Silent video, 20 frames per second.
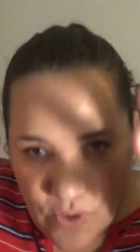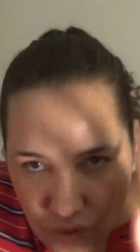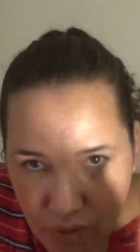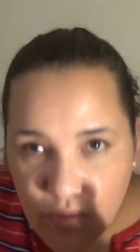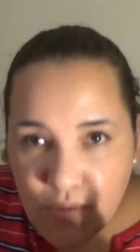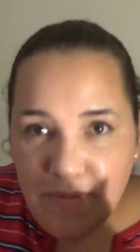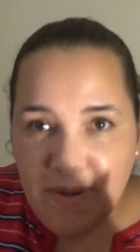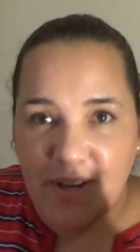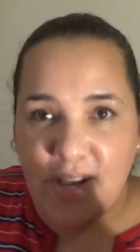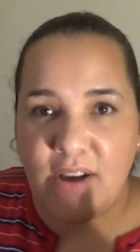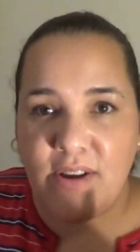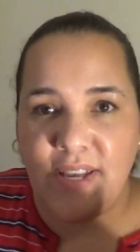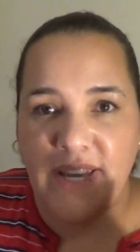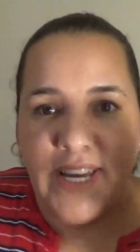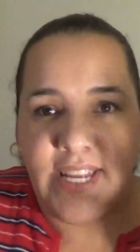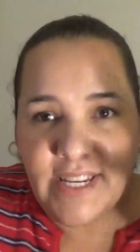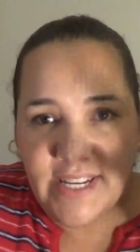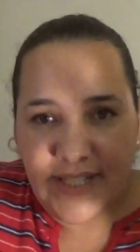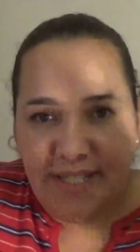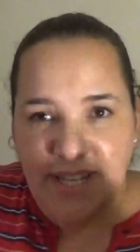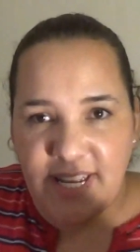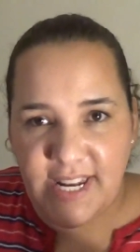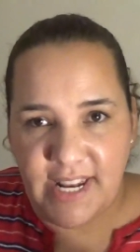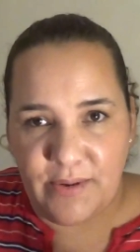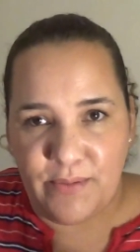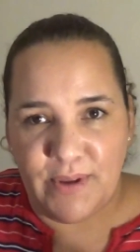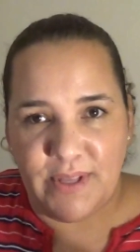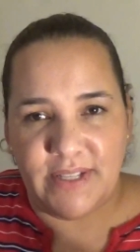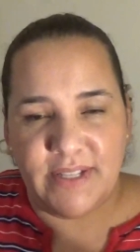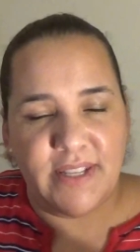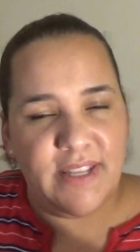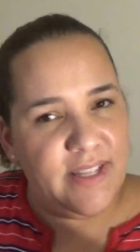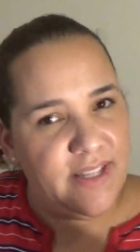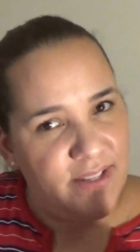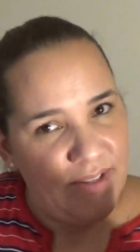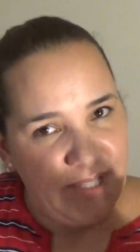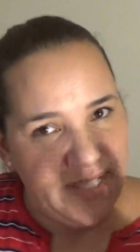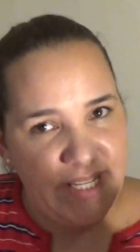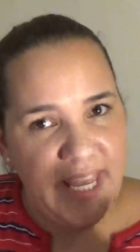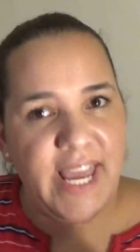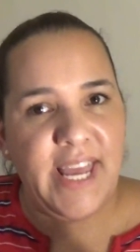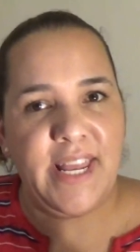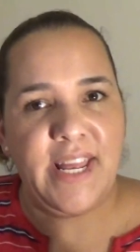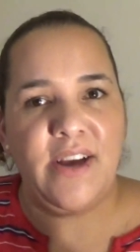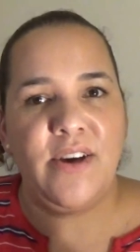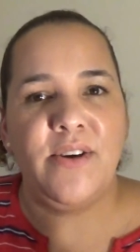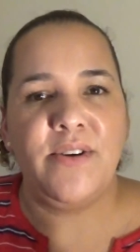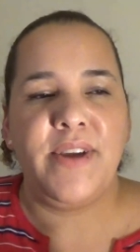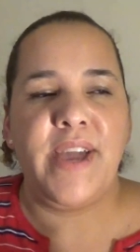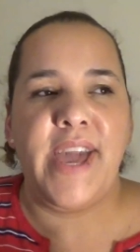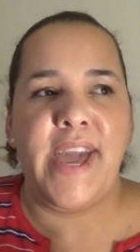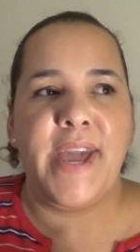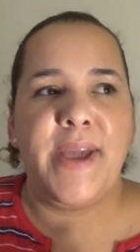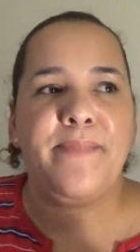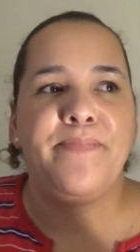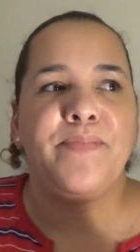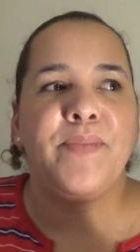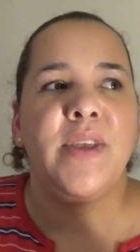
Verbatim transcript: oh my god, inundated with data, okay?